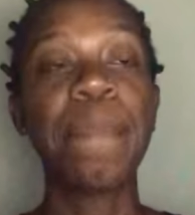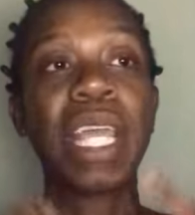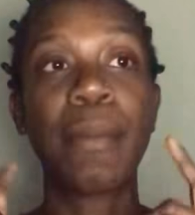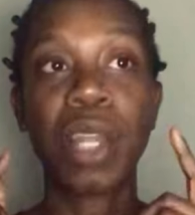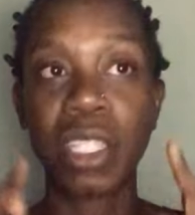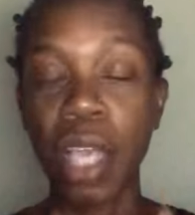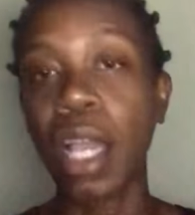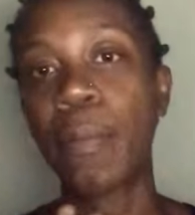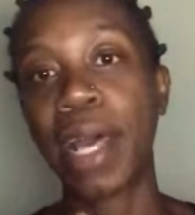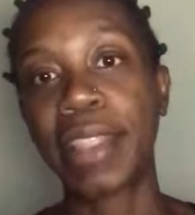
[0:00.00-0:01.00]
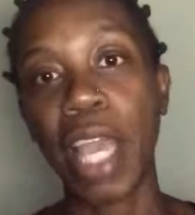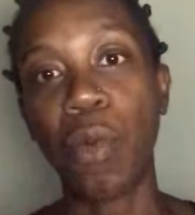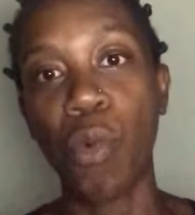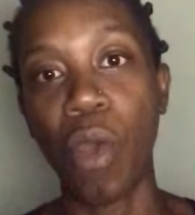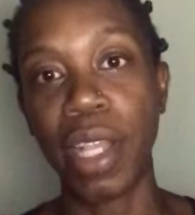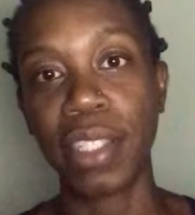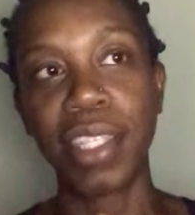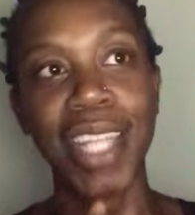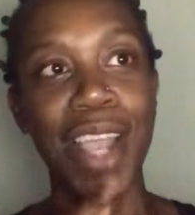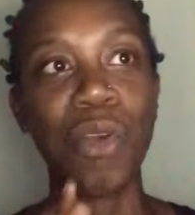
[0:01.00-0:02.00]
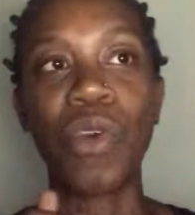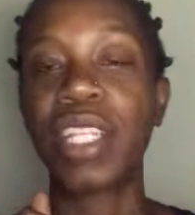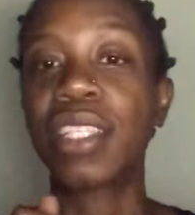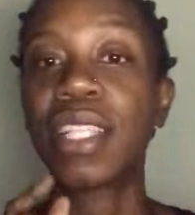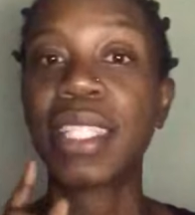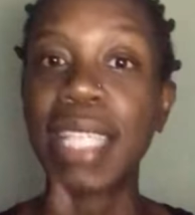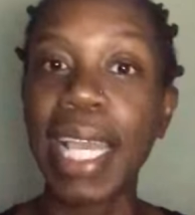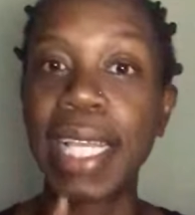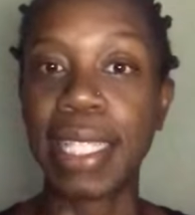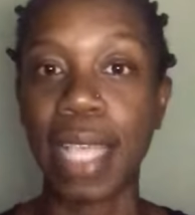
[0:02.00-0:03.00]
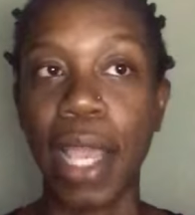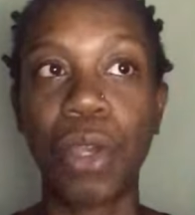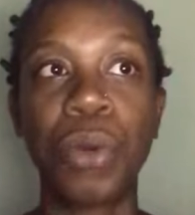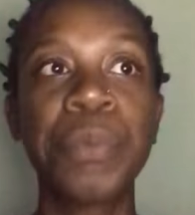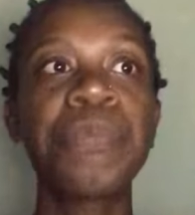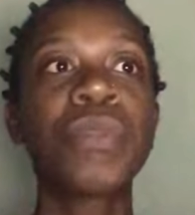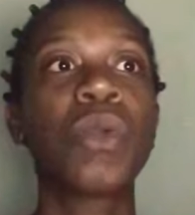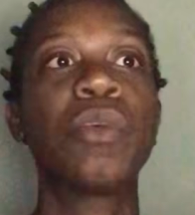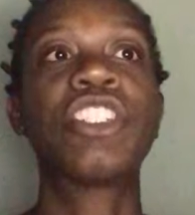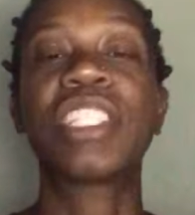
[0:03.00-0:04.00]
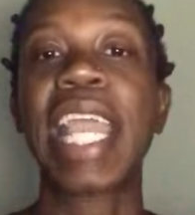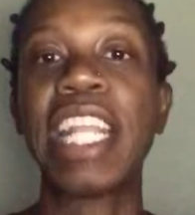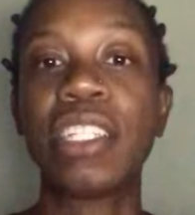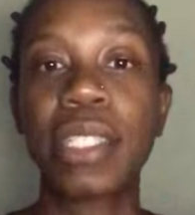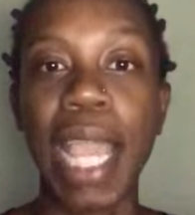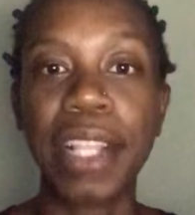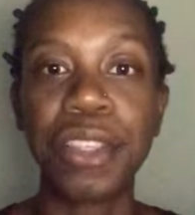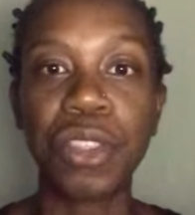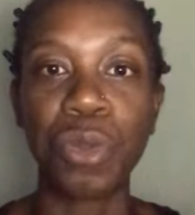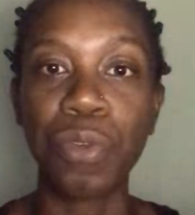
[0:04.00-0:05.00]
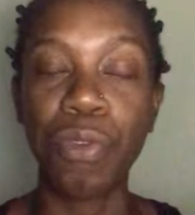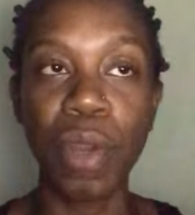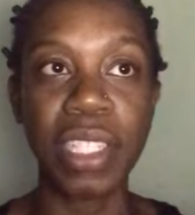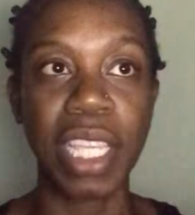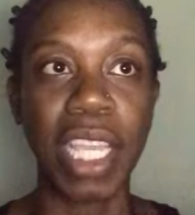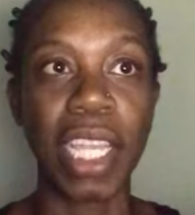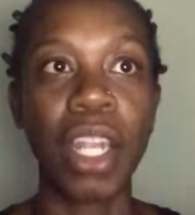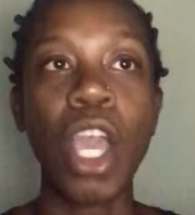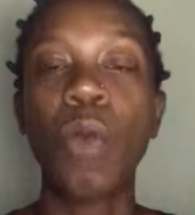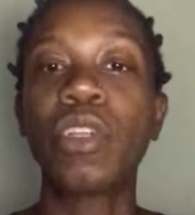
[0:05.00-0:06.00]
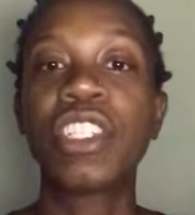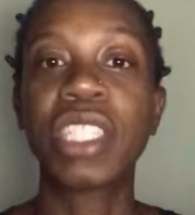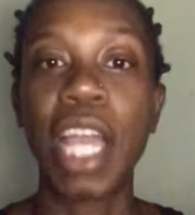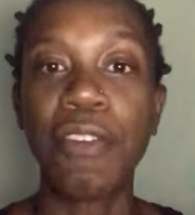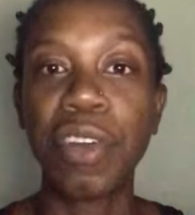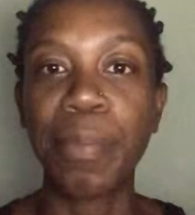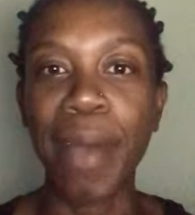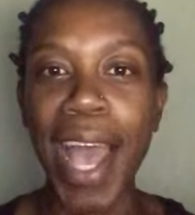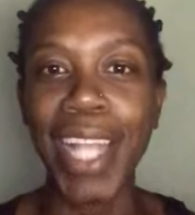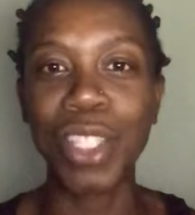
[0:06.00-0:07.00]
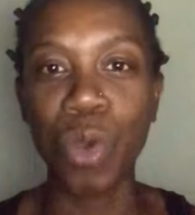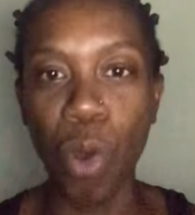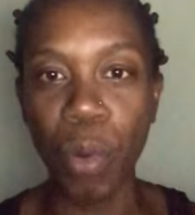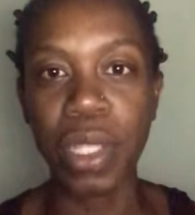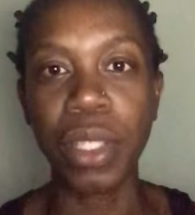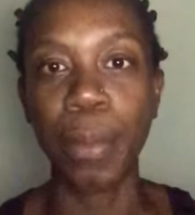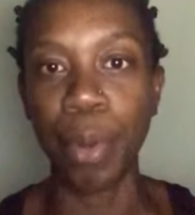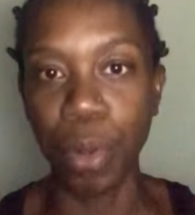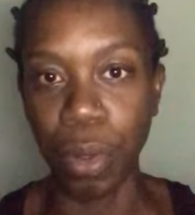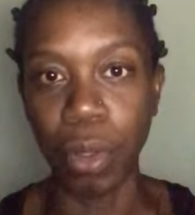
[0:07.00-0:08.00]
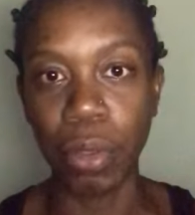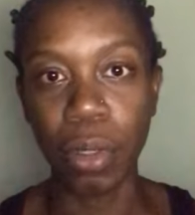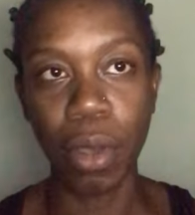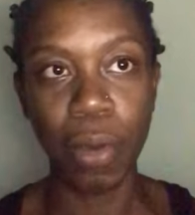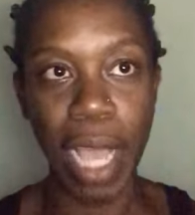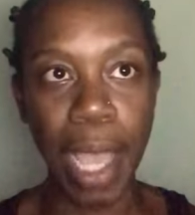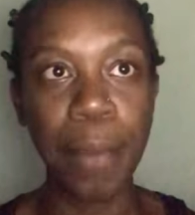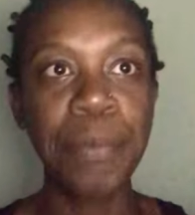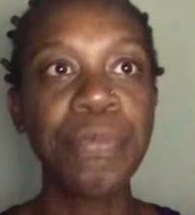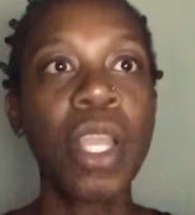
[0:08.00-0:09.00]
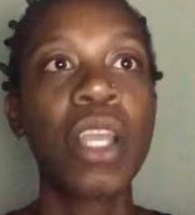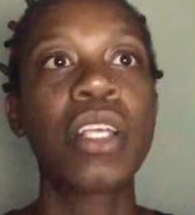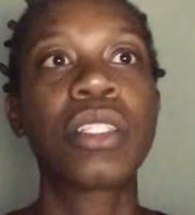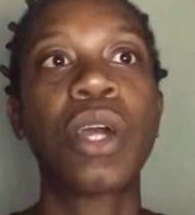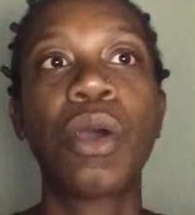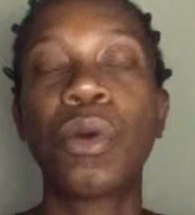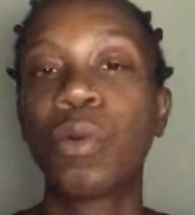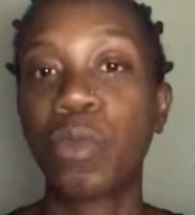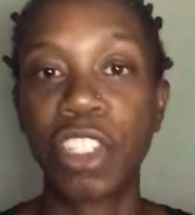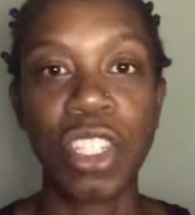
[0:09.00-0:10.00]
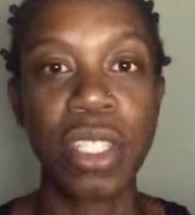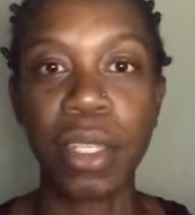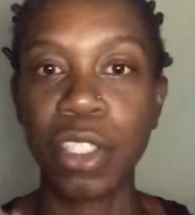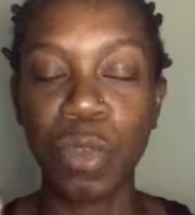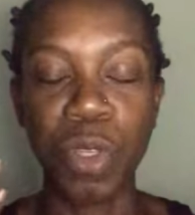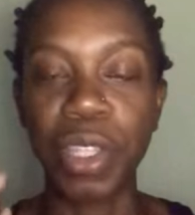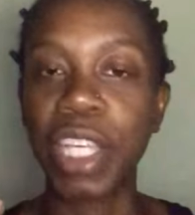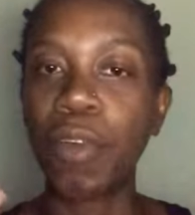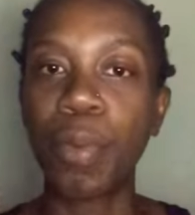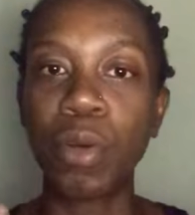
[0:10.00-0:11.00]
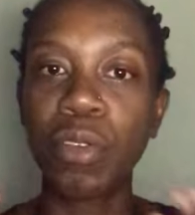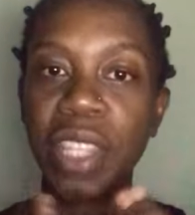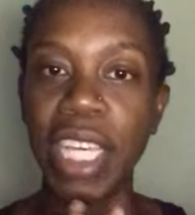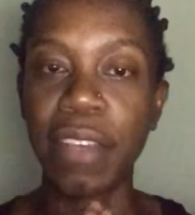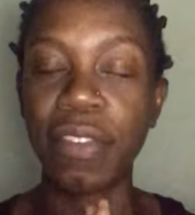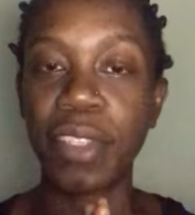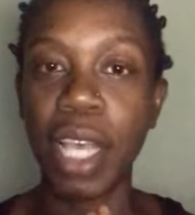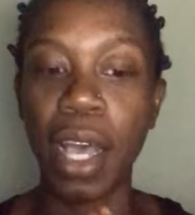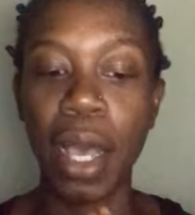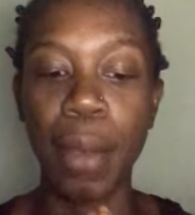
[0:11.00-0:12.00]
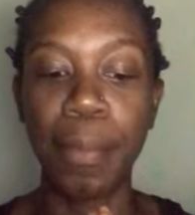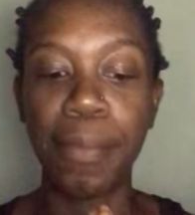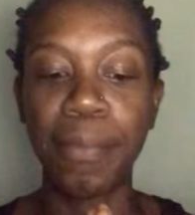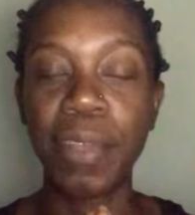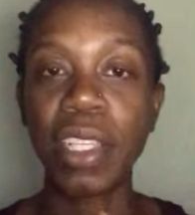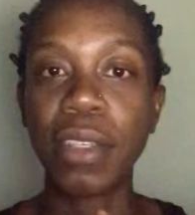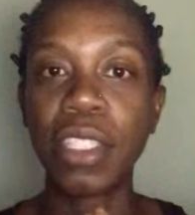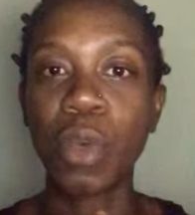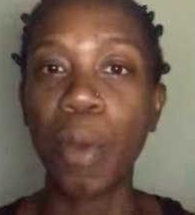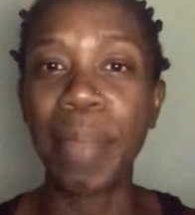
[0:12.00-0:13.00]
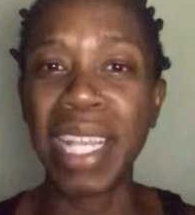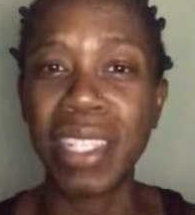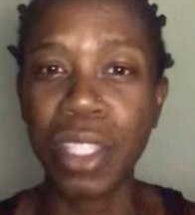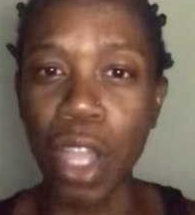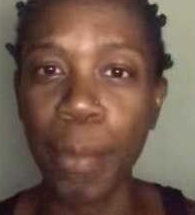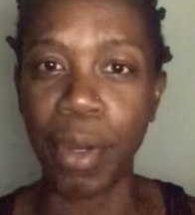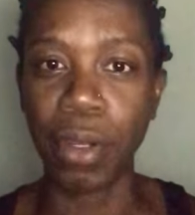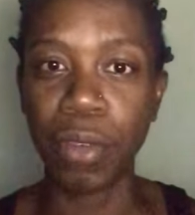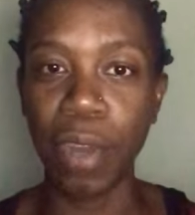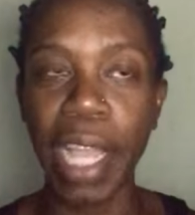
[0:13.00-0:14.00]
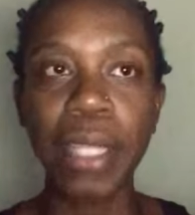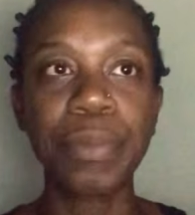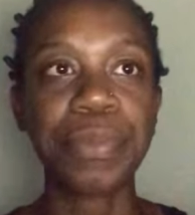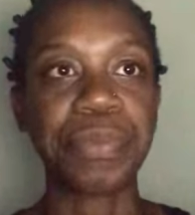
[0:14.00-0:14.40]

And I'm going to talk about that want. Now going into the second cycle, which is ages 8 through 14, which is governed by Taurus, the bull. Okay, so which is, when you think of bull, you think of someone being stubborn, right?